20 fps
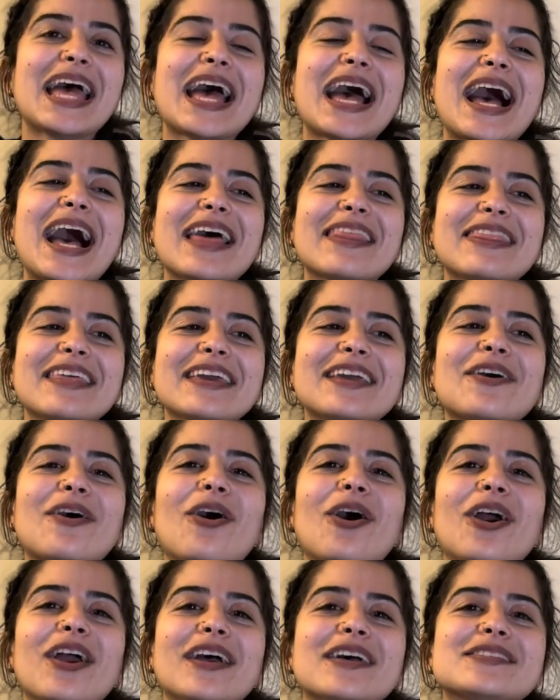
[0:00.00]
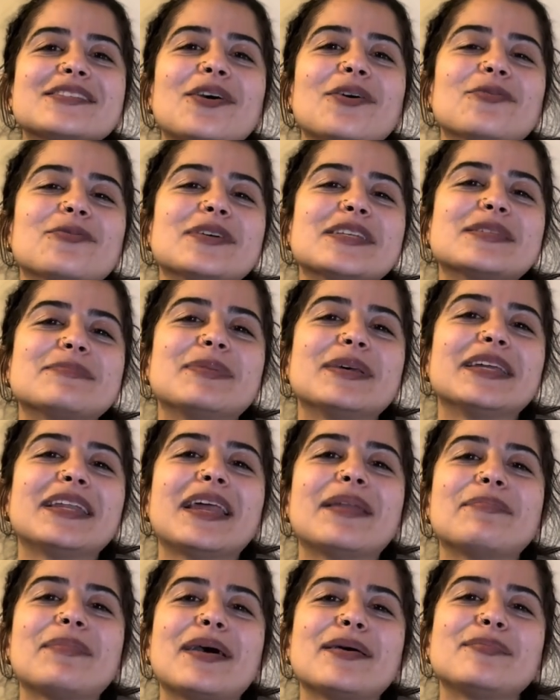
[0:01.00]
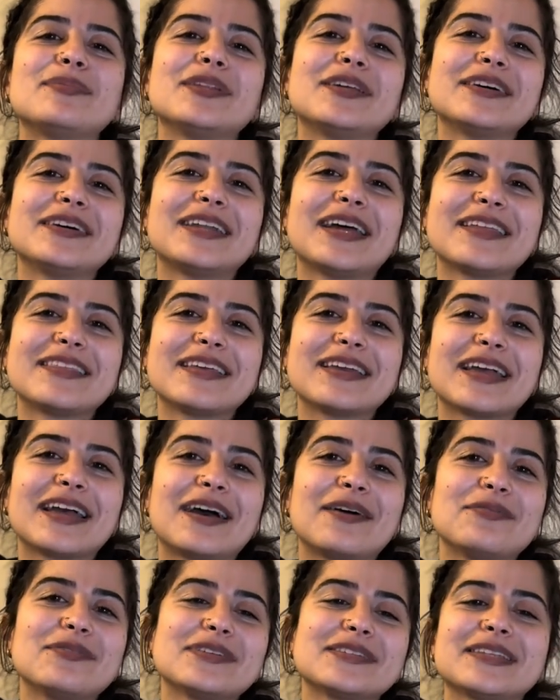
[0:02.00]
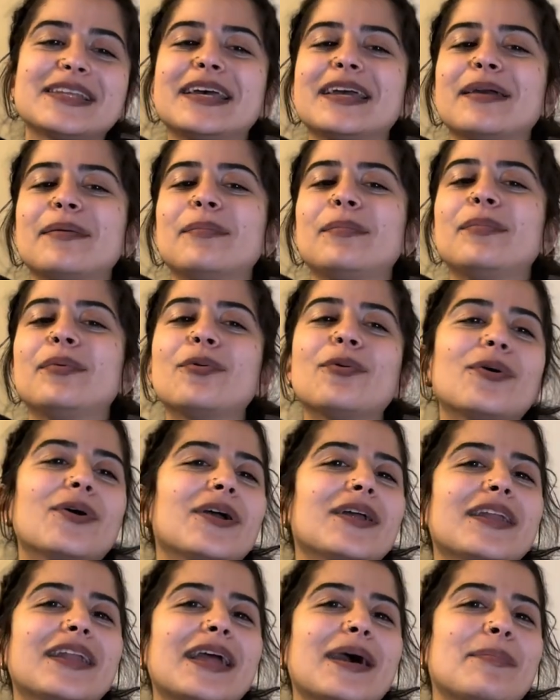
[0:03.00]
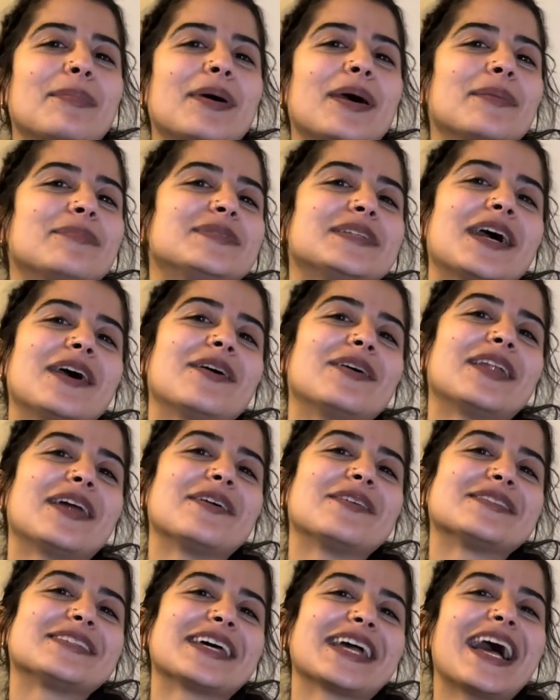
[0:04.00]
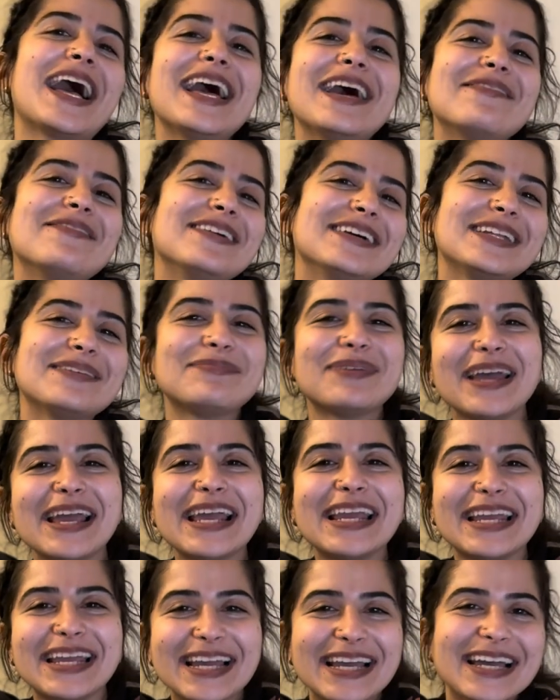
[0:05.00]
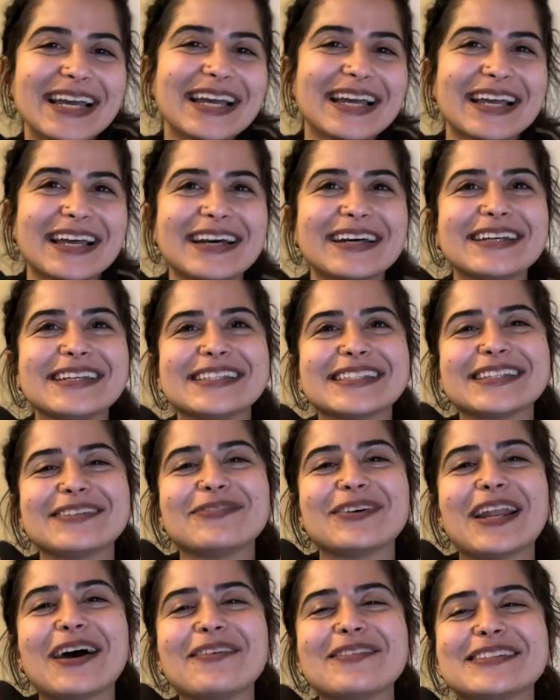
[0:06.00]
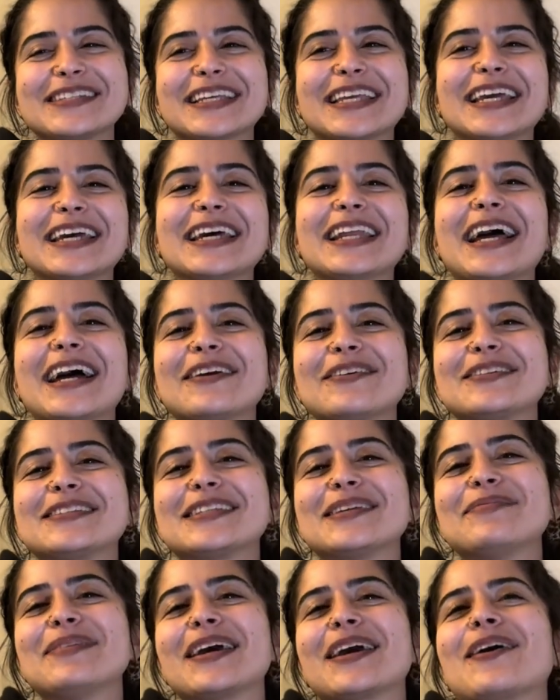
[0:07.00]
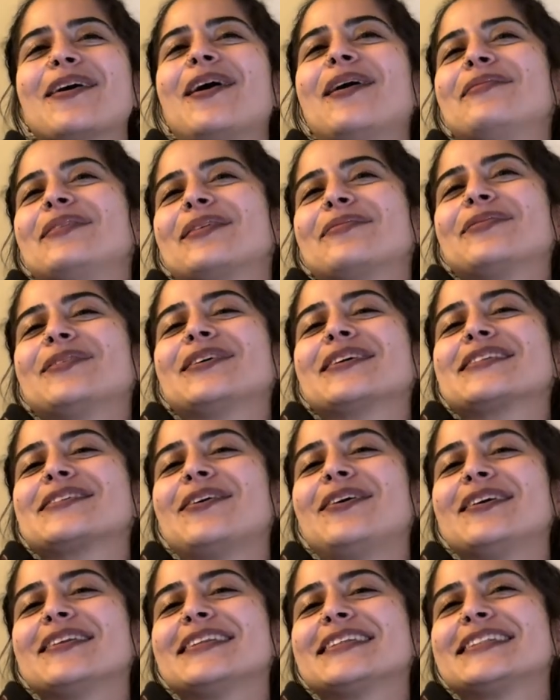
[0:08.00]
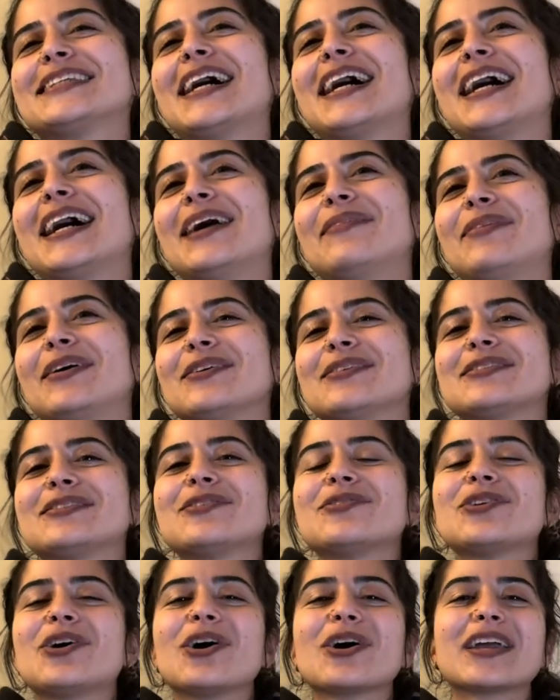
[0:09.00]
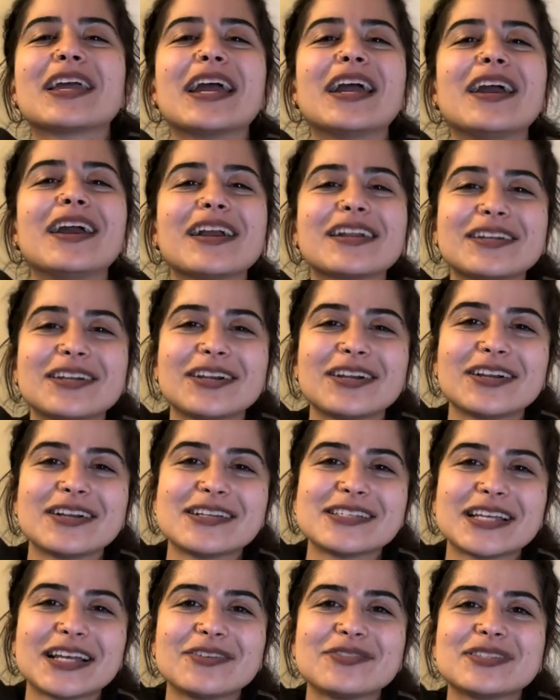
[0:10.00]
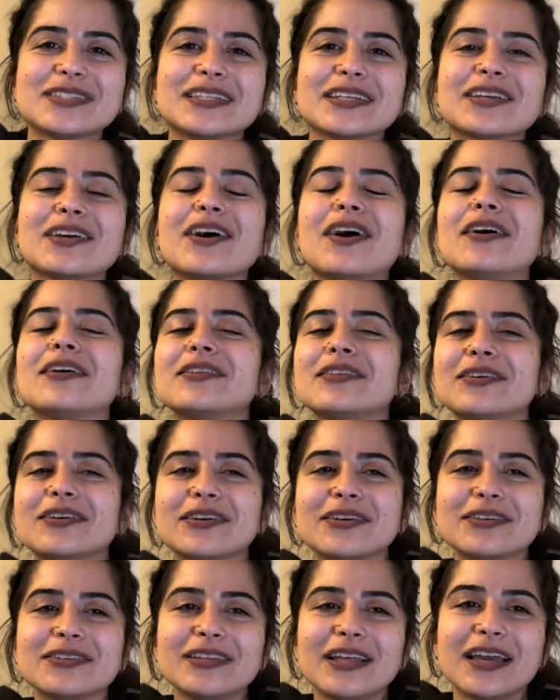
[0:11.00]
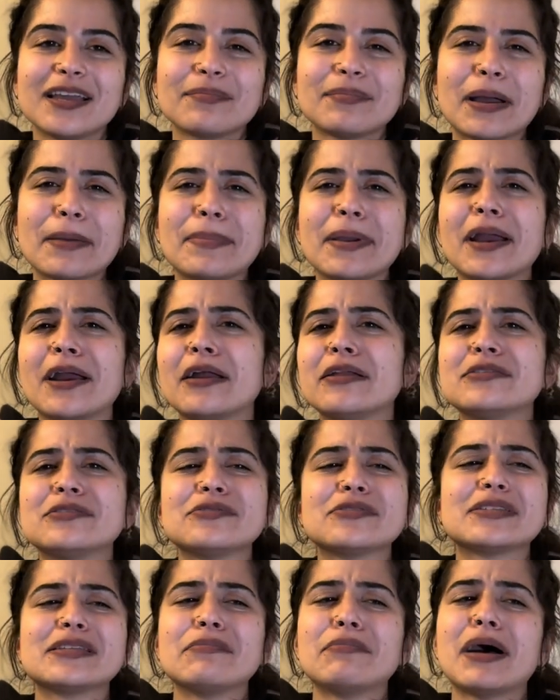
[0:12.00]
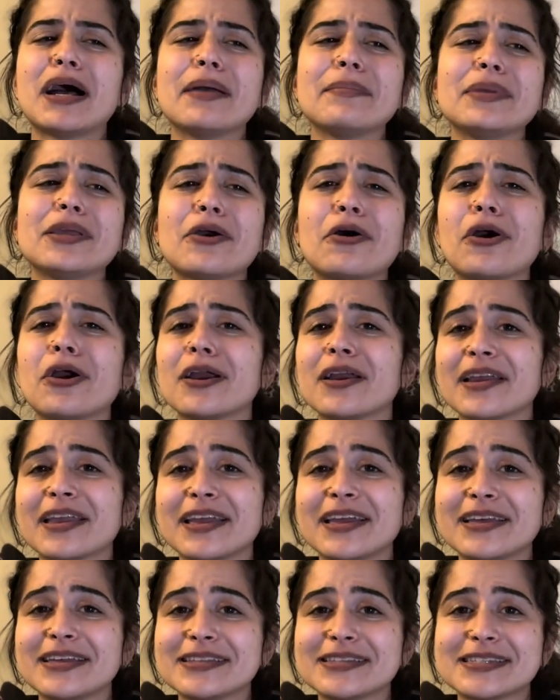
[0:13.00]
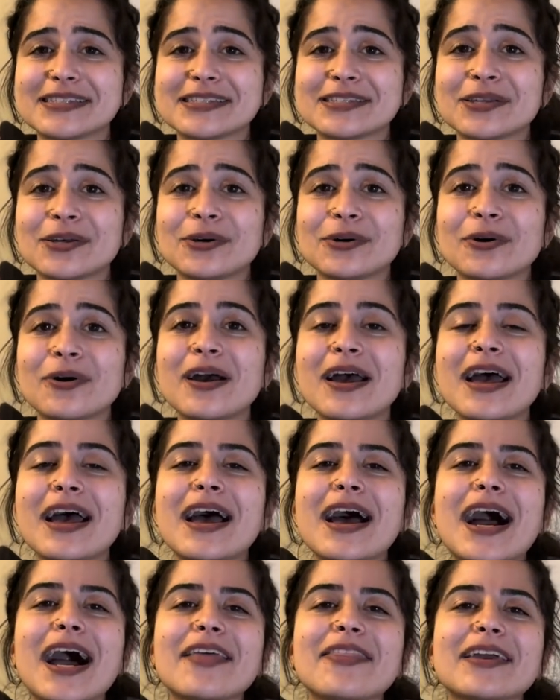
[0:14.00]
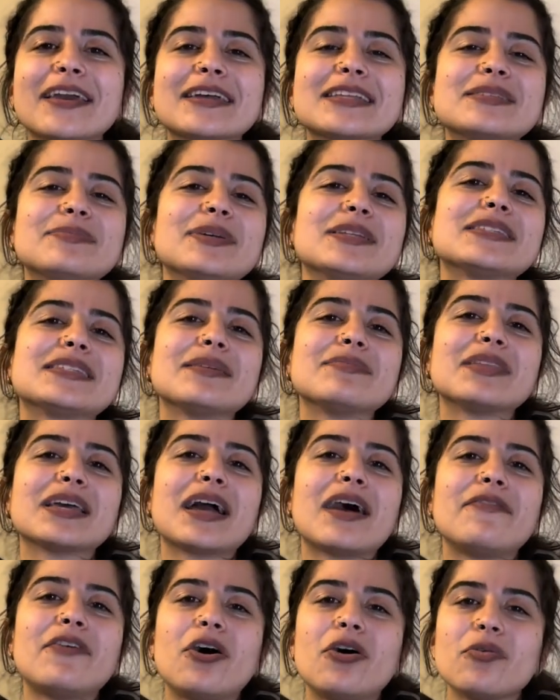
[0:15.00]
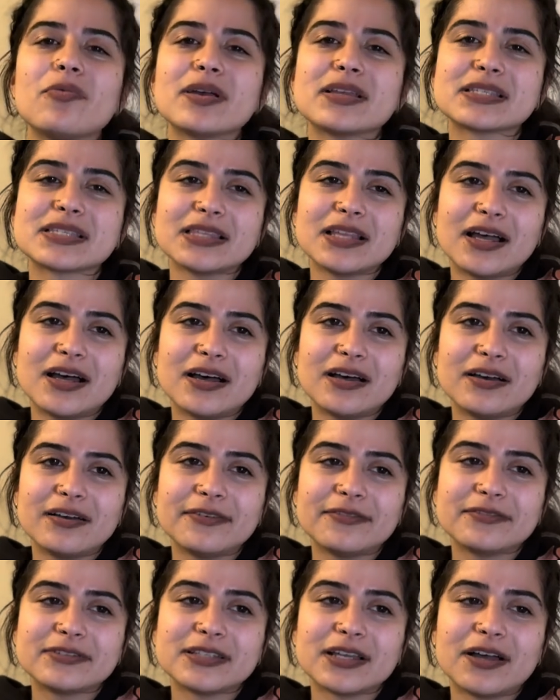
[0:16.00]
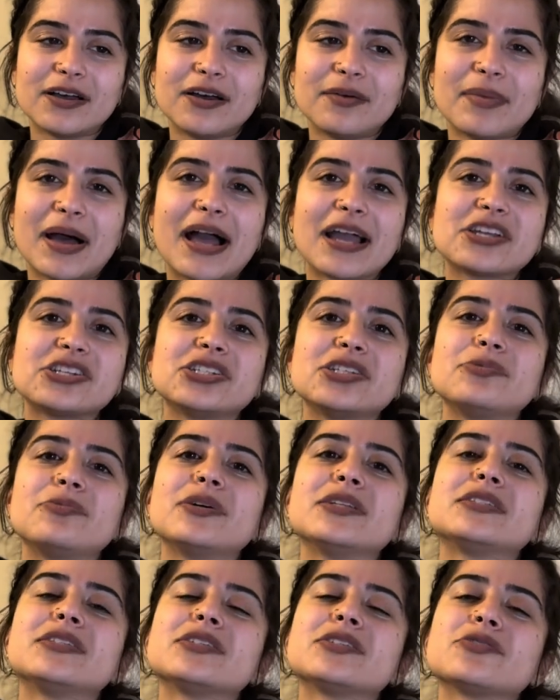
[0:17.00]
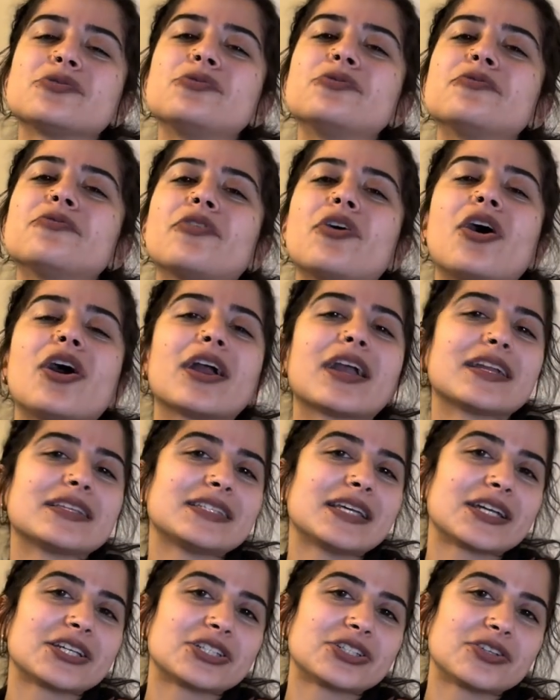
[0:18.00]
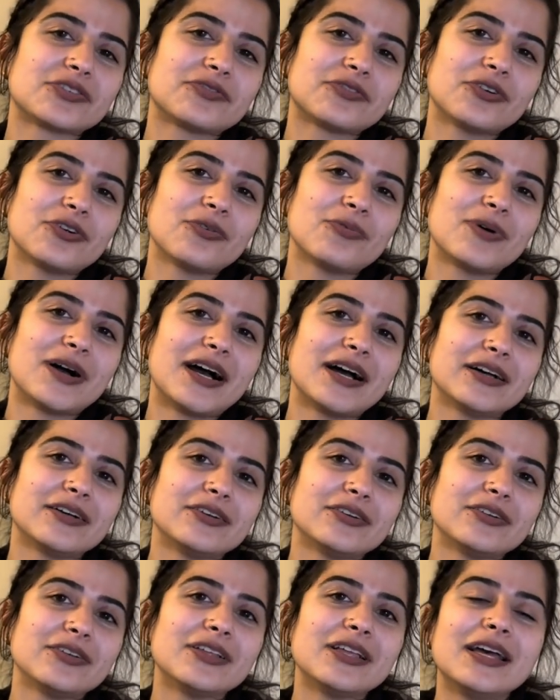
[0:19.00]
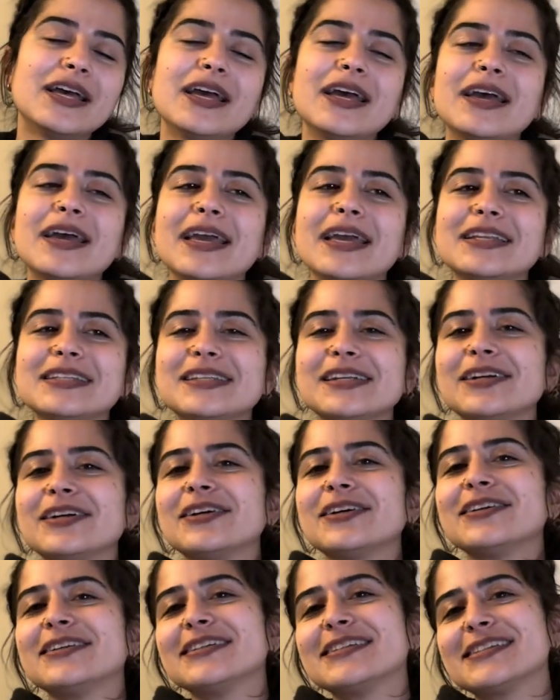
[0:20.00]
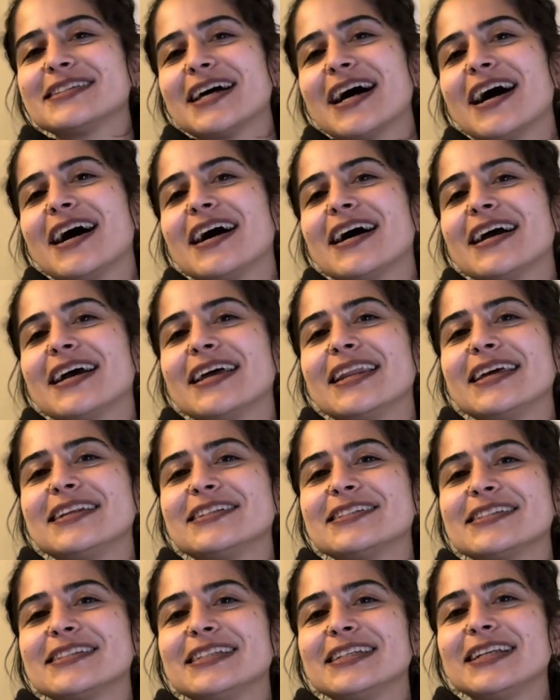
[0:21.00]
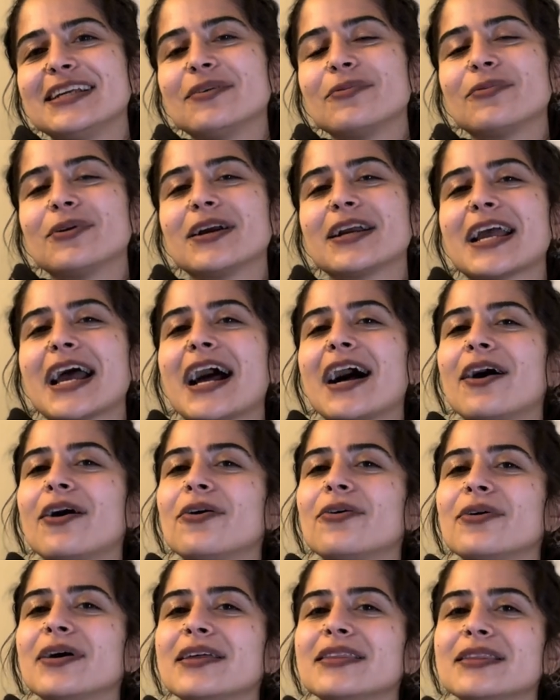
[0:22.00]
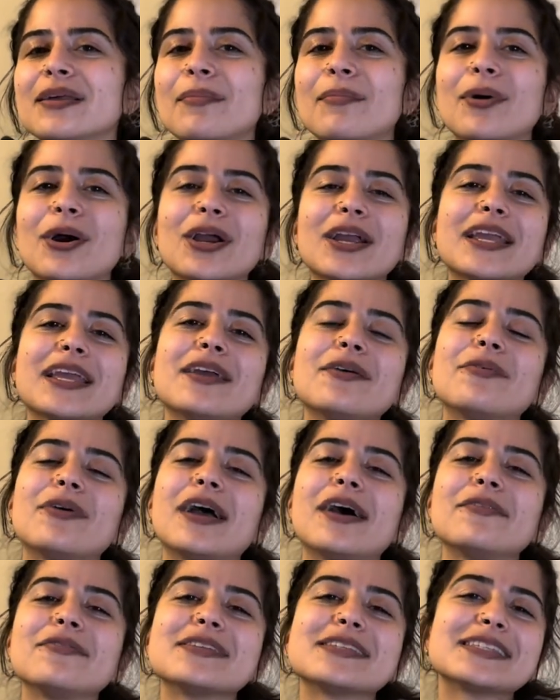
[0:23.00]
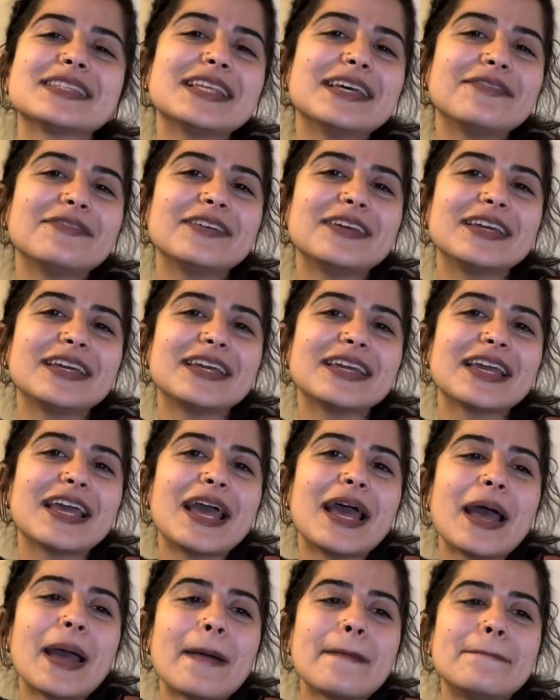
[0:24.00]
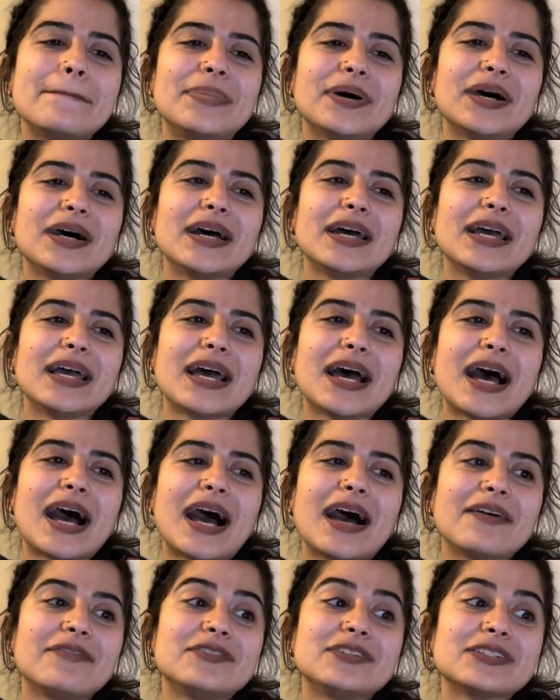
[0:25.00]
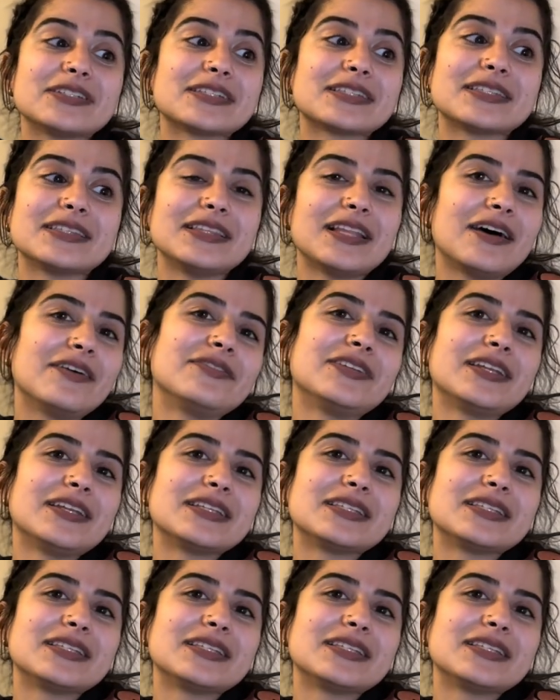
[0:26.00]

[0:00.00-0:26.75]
I think art has always been in my blood. I think I was like born and I popped out and I was like, I want to paint. Because when I was a kid, I used to make comic books all the time. I used to draw characters. I used to color. Like my parents used to buy me art kits. So I think it's been something I've always loved. I actually went to school for architecture for a while, interior design. It just didn't work out in the market where I was living. But I've just loved it.